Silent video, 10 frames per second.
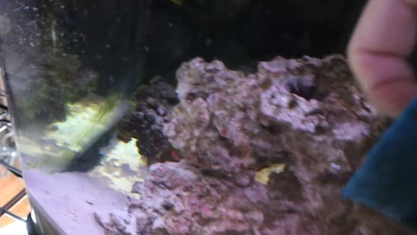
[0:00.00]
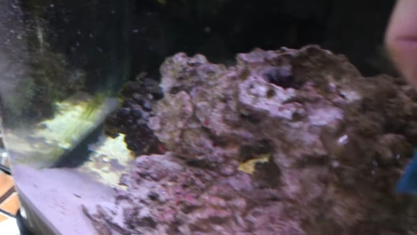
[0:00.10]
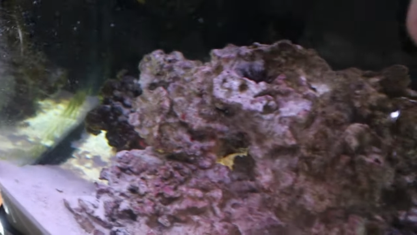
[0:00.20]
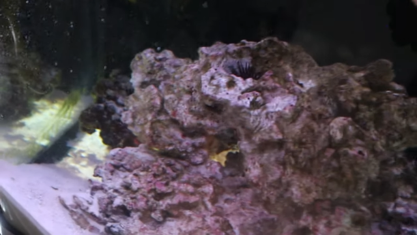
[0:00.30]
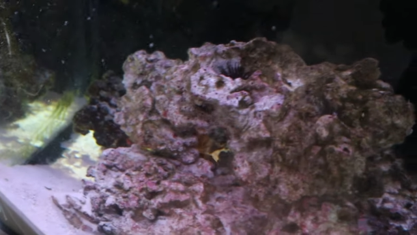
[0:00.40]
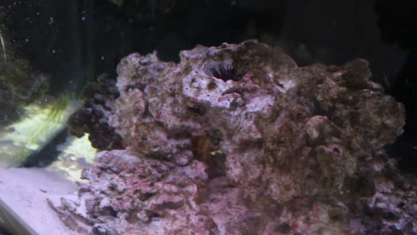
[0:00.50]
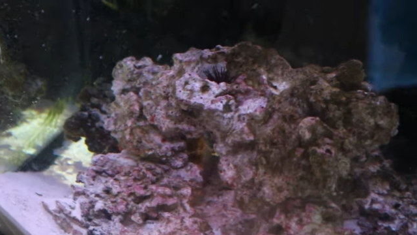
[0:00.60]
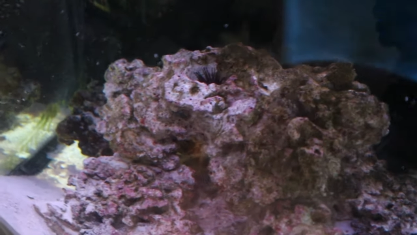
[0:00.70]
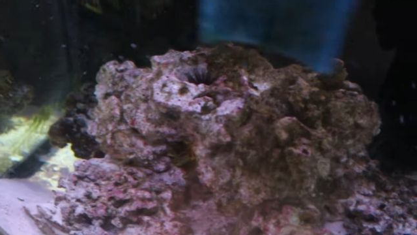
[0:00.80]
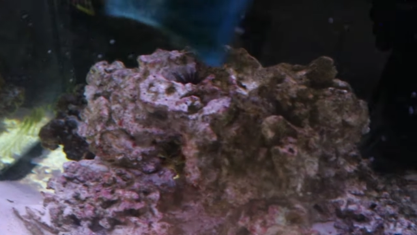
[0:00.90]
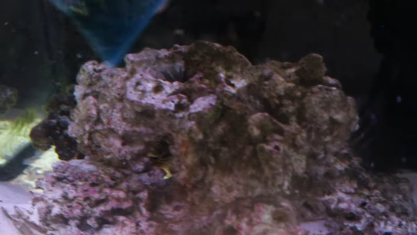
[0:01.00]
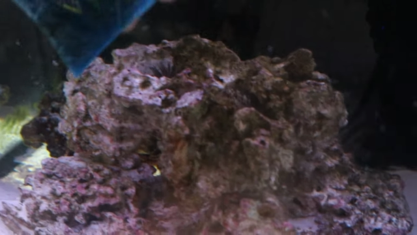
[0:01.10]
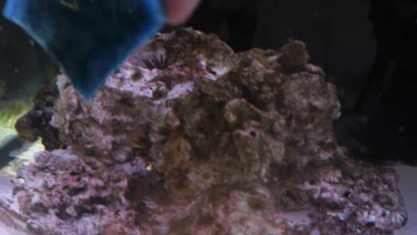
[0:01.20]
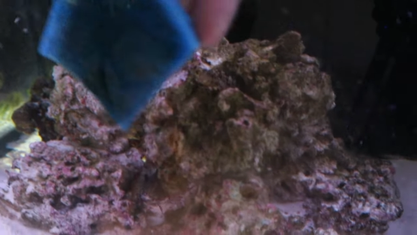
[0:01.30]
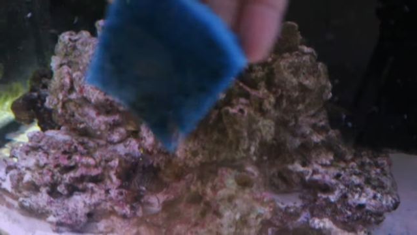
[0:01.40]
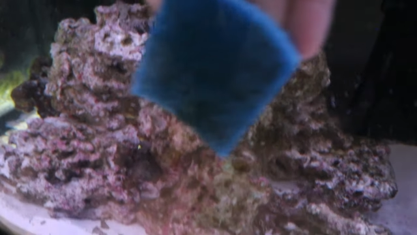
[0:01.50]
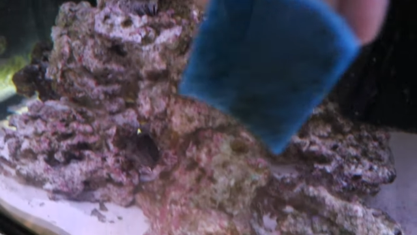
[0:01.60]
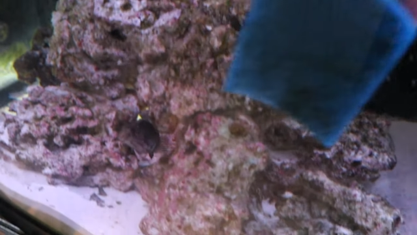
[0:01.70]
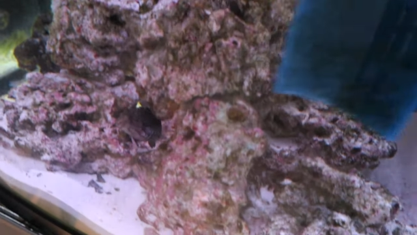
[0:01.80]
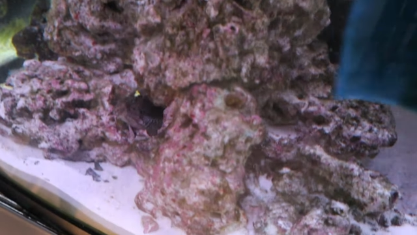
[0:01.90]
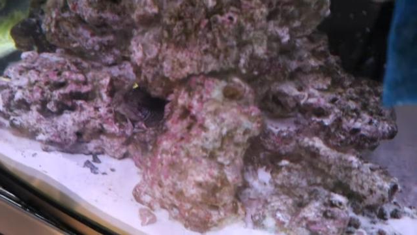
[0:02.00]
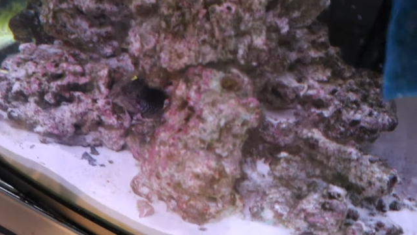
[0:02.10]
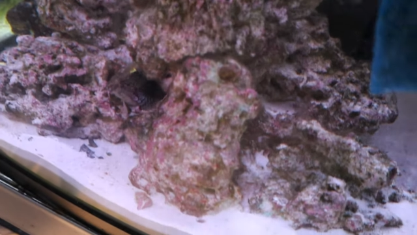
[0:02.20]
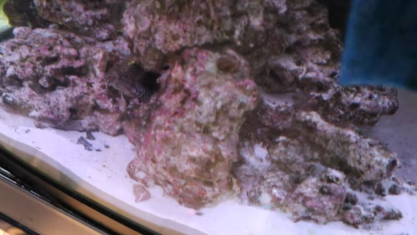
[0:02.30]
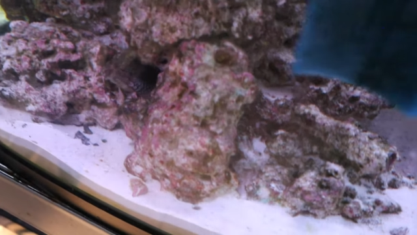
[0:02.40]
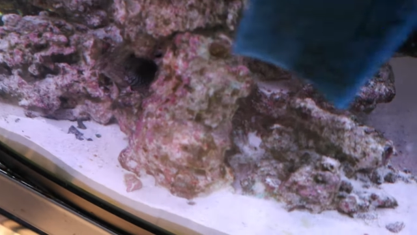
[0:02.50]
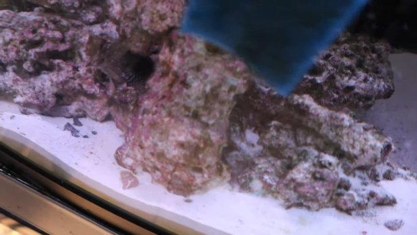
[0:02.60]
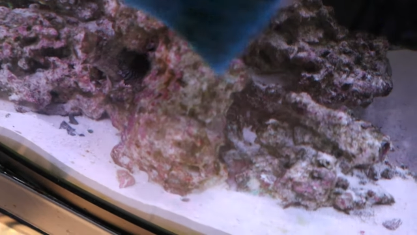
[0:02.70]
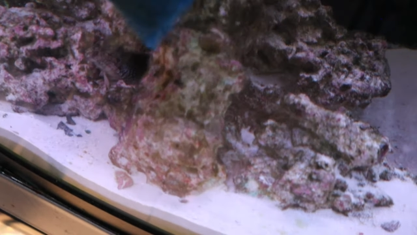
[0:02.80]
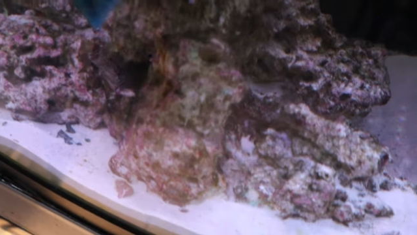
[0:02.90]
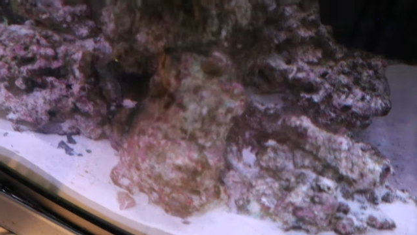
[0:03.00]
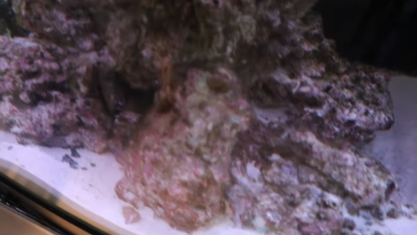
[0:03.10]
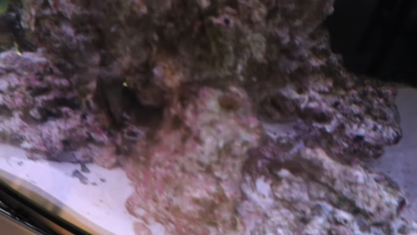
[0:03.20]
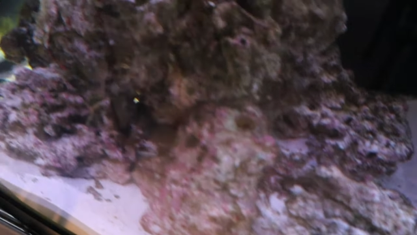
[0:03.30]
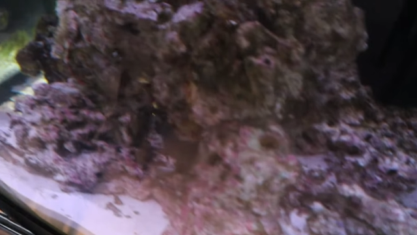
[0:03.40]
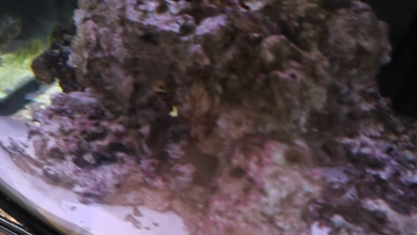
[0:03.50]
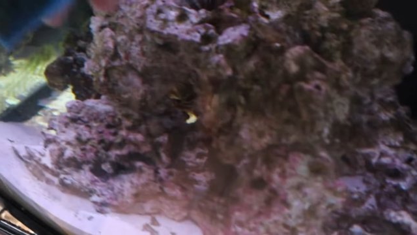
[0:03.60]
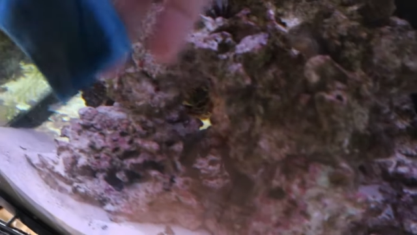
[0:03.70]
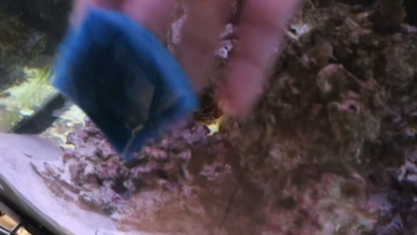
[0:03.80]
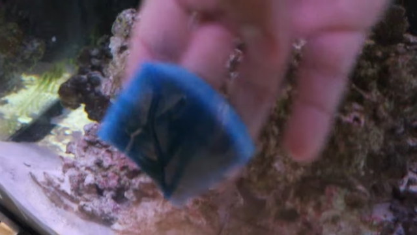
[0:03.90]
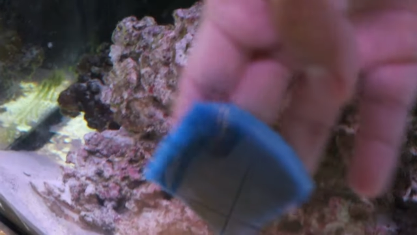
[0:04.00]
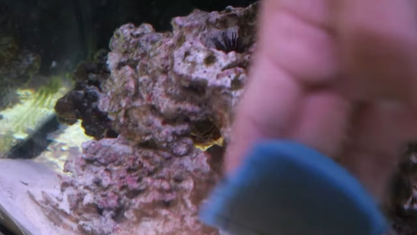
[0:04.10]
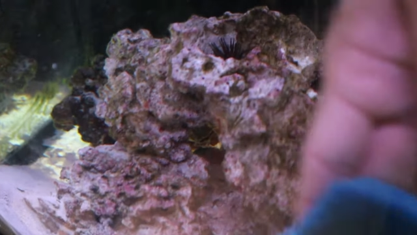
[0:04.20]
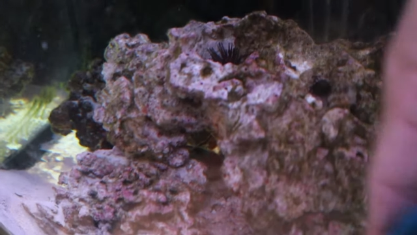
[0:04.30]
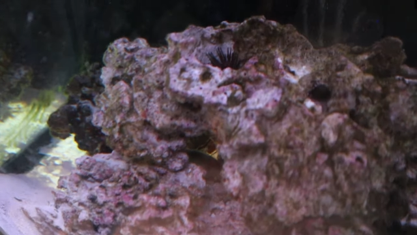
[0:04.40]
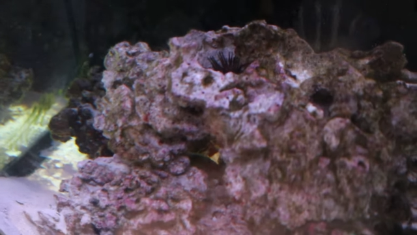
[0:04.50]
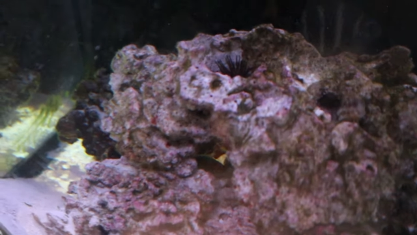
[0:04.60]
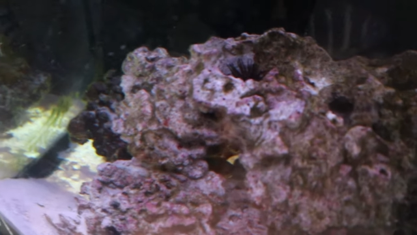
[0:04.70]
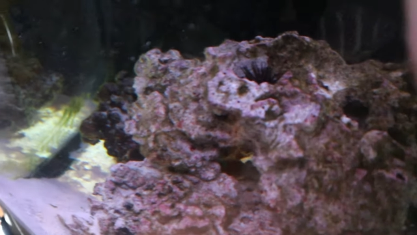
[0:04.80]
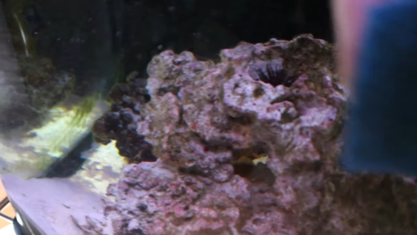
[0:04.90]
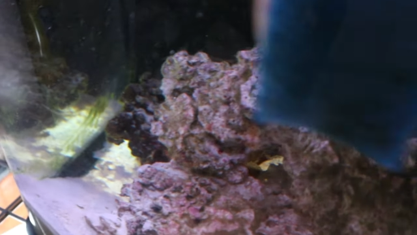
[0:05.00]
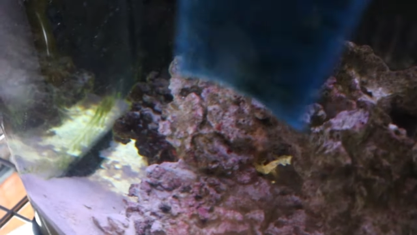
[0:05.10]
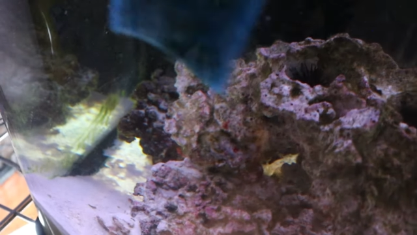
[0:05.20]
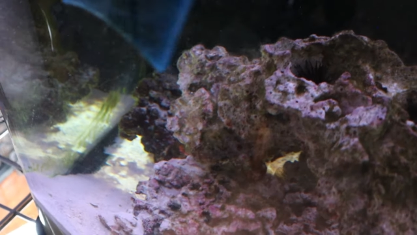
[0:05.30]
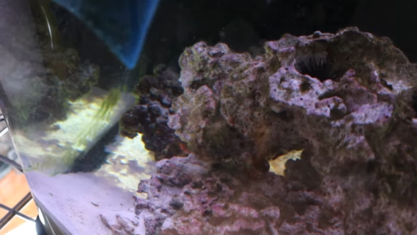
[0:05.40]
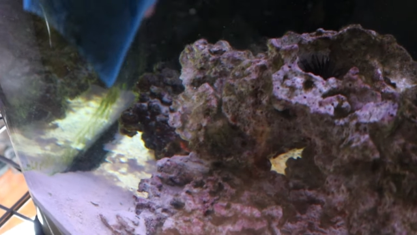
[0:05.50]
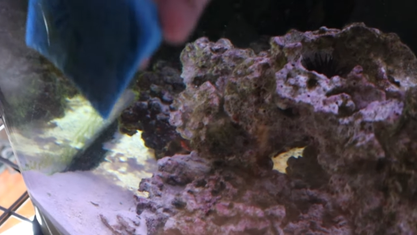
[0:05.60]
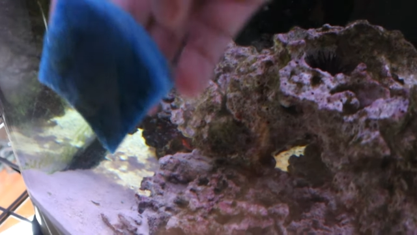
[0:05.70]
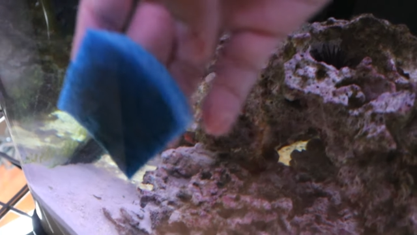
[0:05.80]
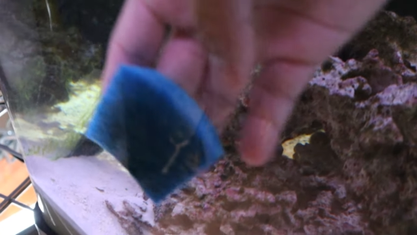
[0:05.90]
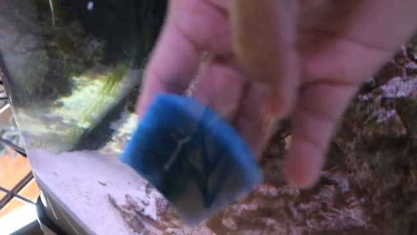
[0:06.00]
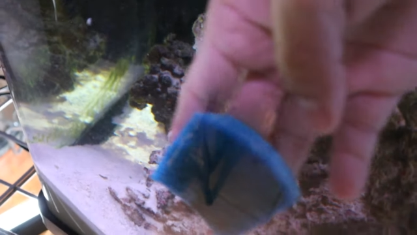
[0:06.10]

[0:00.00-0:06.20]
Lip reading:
(no speaker visible)